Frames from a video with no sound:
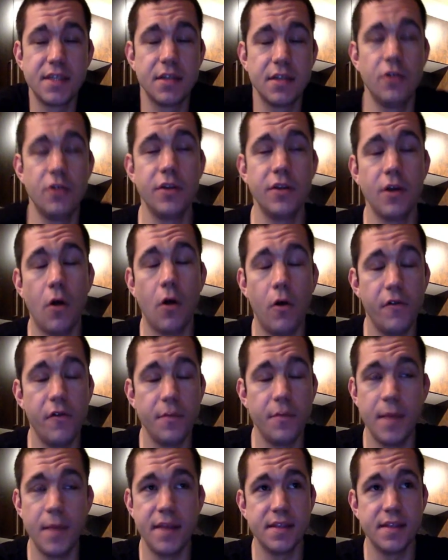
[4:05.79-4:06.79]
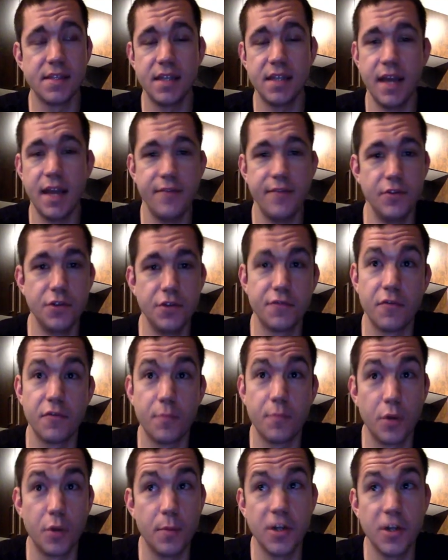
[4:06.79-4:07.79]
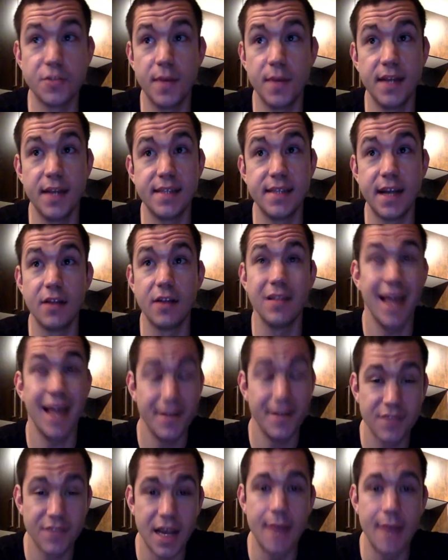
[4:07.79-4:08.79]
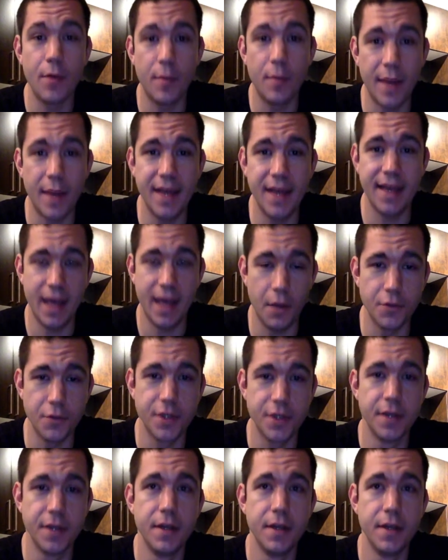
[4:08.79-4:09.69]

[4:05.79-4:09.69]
including all the methods that I've used from pretty much my entire lifetime on my account.